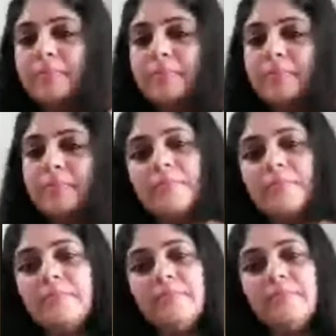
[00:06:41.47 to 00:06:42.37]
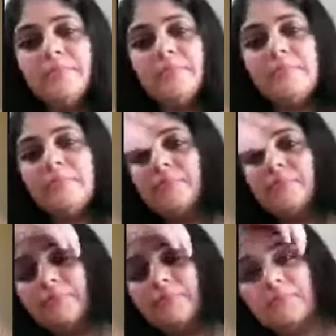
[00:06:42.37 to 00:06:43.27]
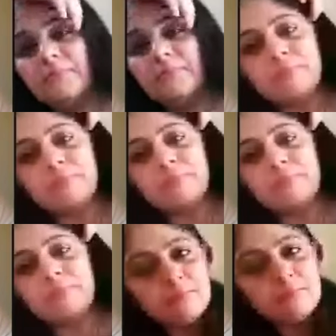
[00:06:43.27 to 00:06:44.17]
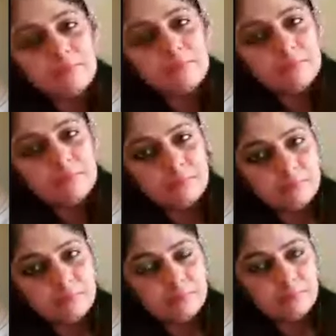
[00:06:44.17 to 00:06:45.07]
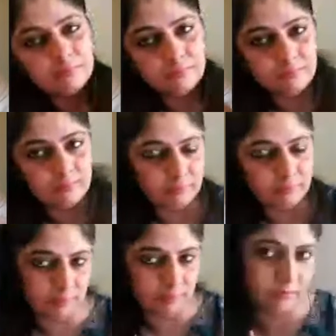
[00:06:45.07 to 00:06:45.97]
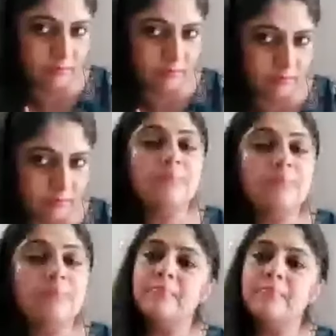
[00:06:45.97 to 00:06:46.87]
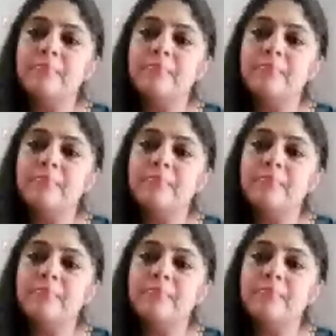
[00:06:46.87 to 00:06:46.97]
The person shown says nothing.